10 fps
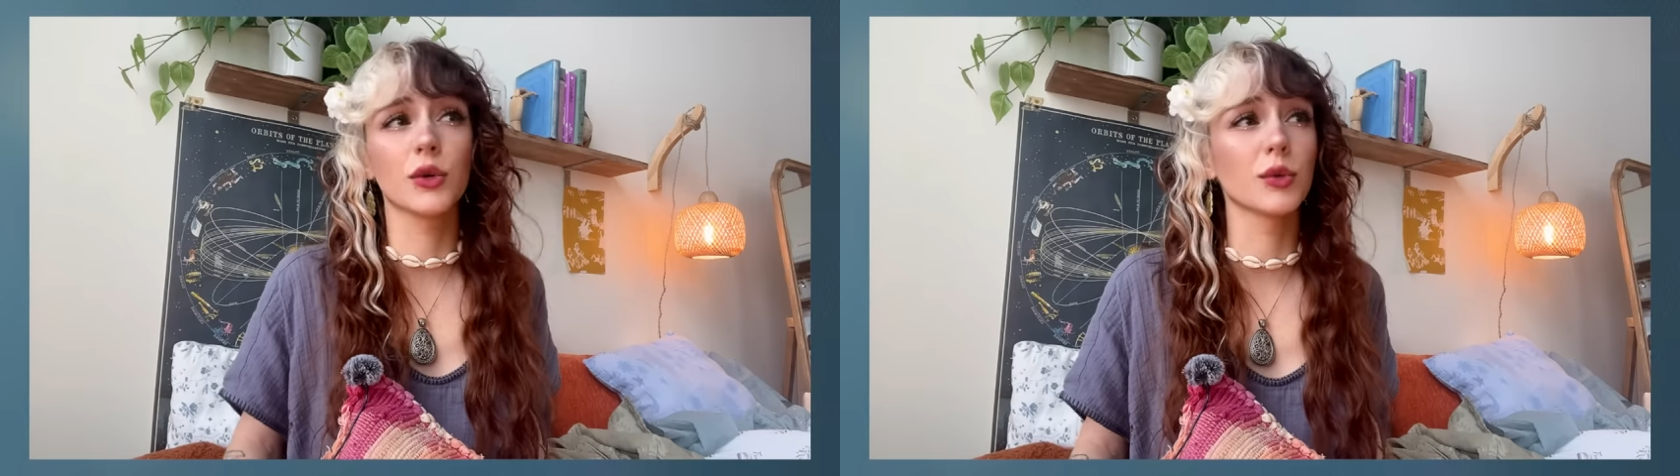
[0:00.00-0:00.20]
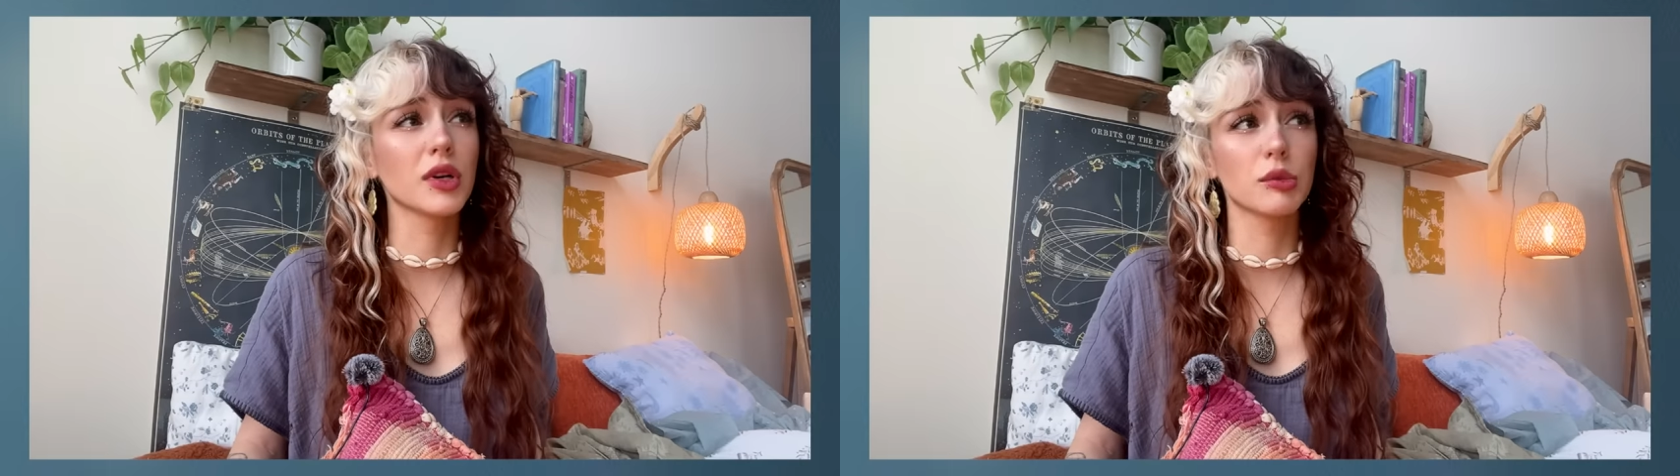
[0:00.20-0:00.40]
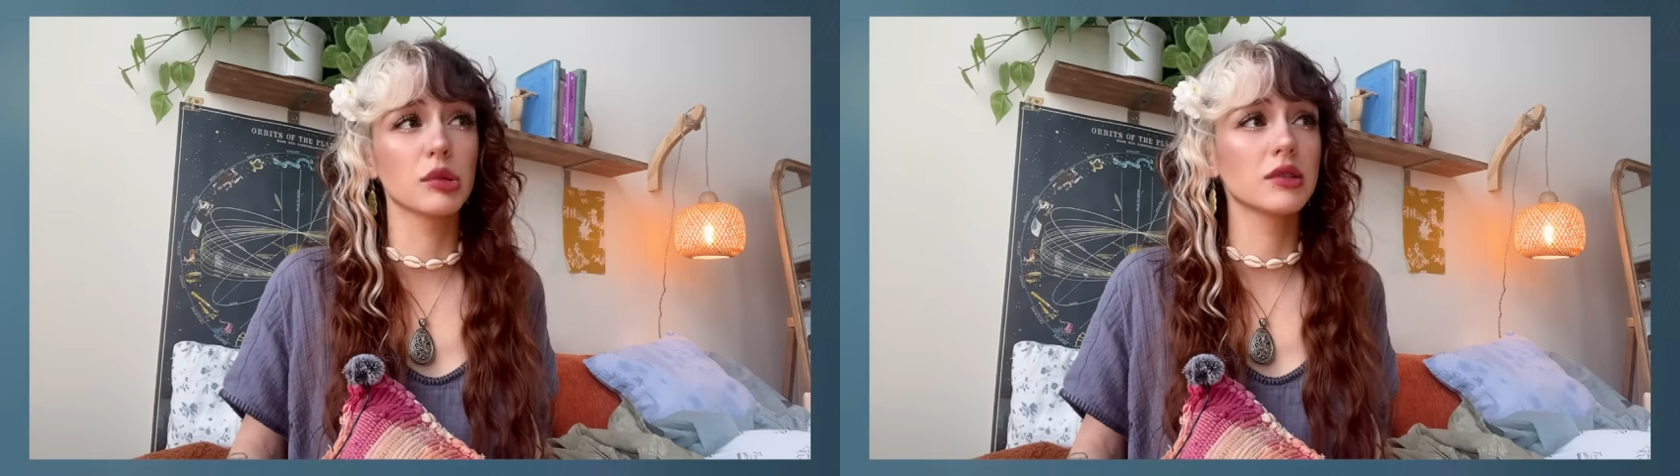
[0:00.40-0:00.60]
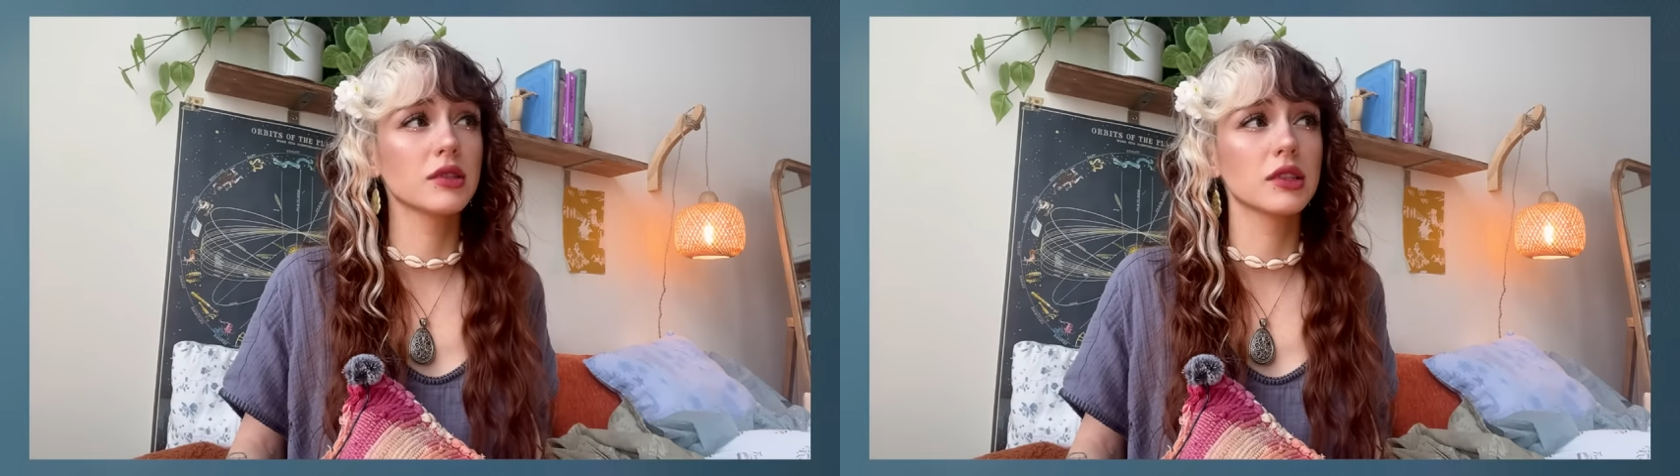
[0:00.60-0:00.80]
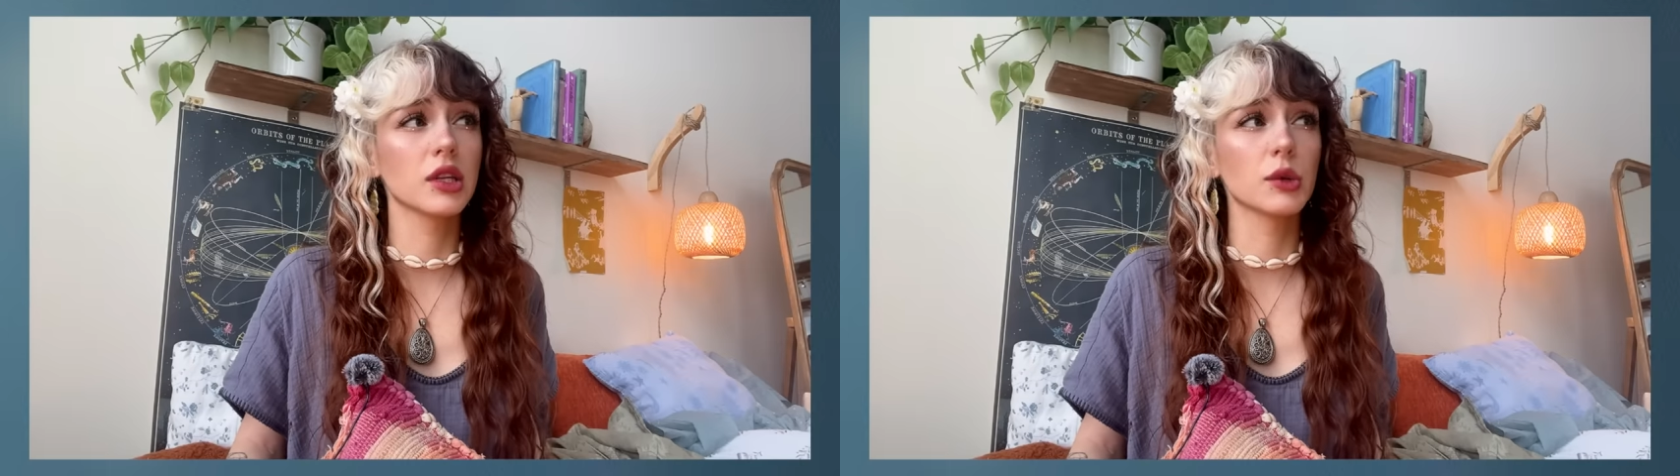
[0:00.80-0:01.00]
rip,
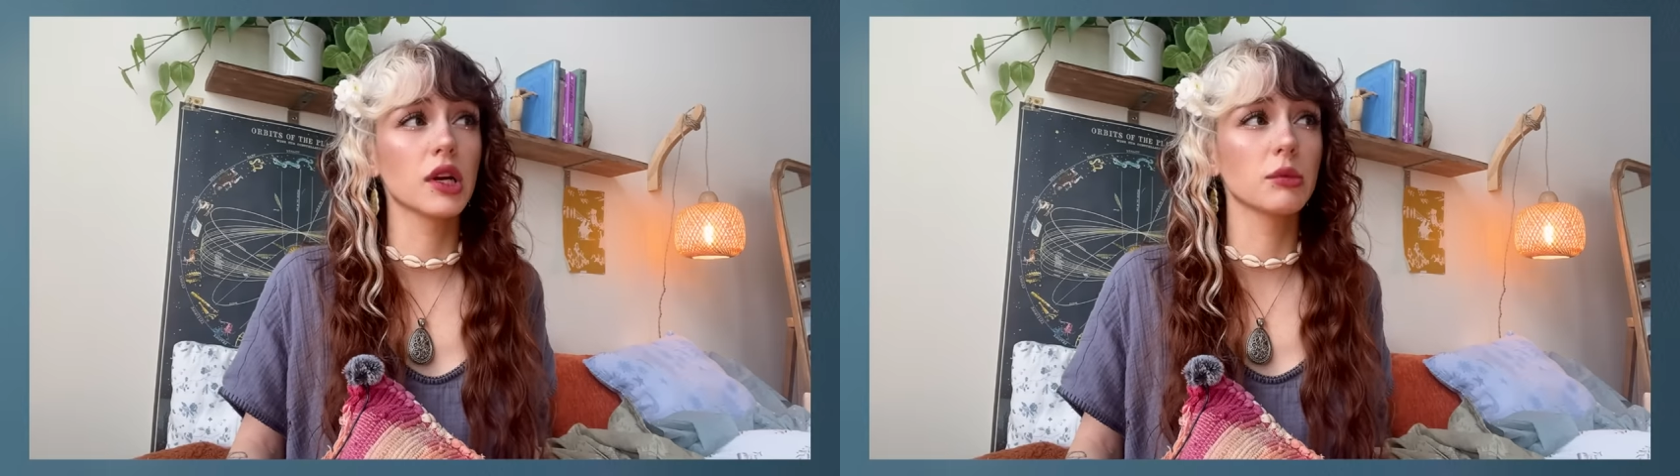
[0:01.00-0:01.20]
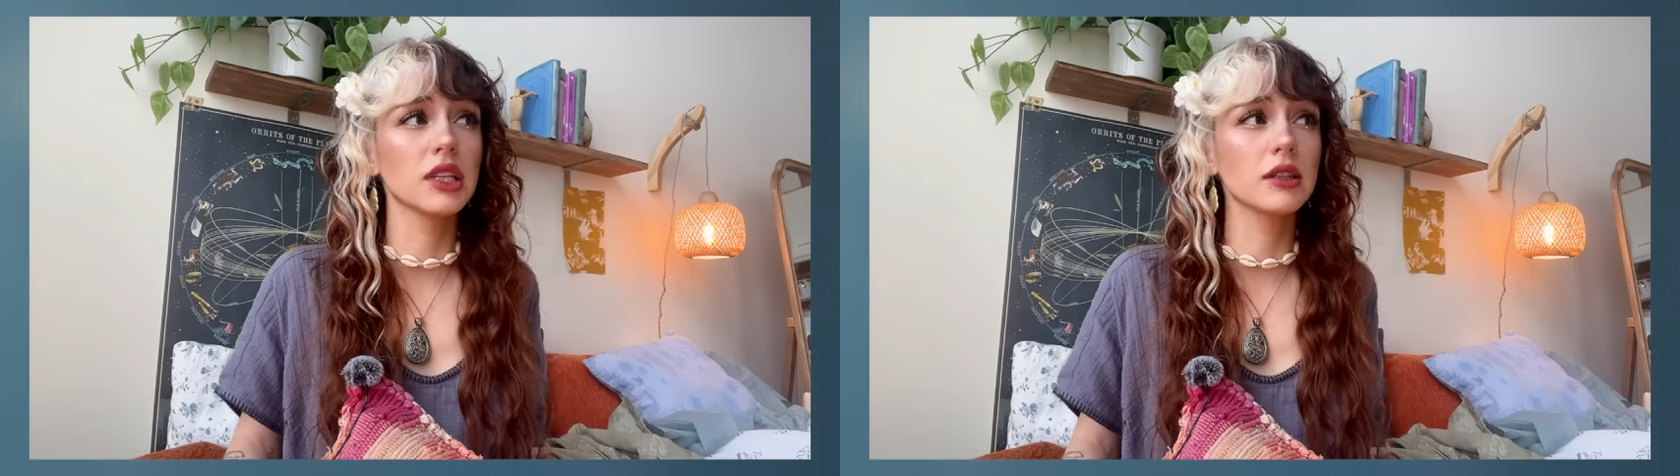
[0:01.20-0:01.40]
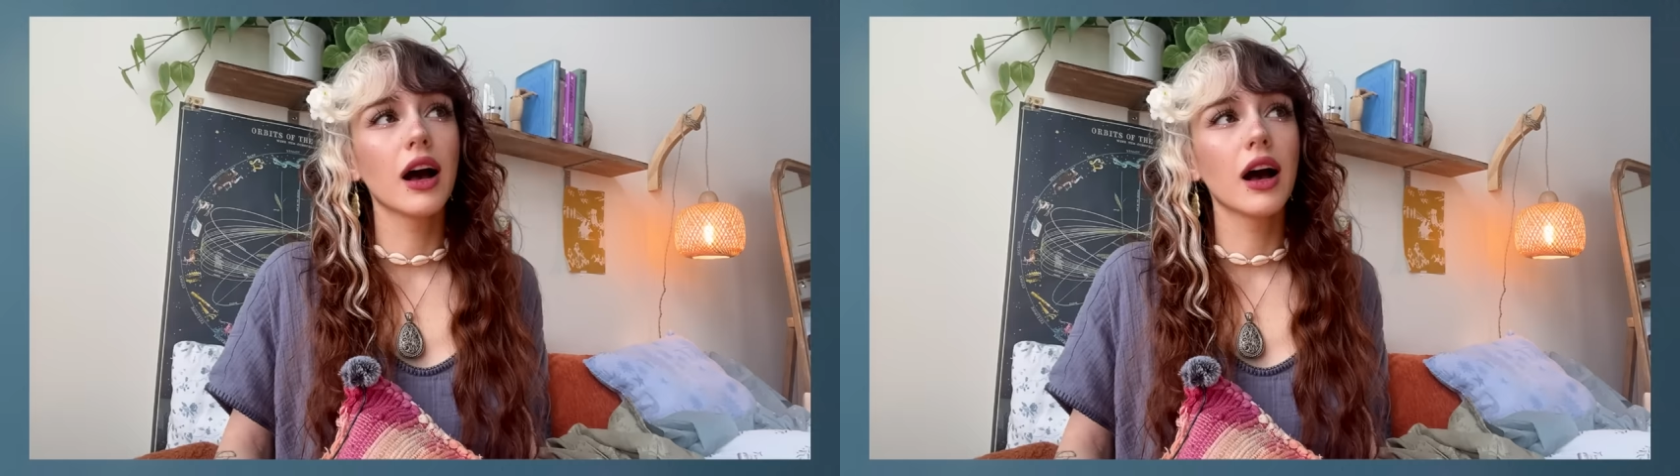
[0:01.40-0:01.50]
you know what I mean?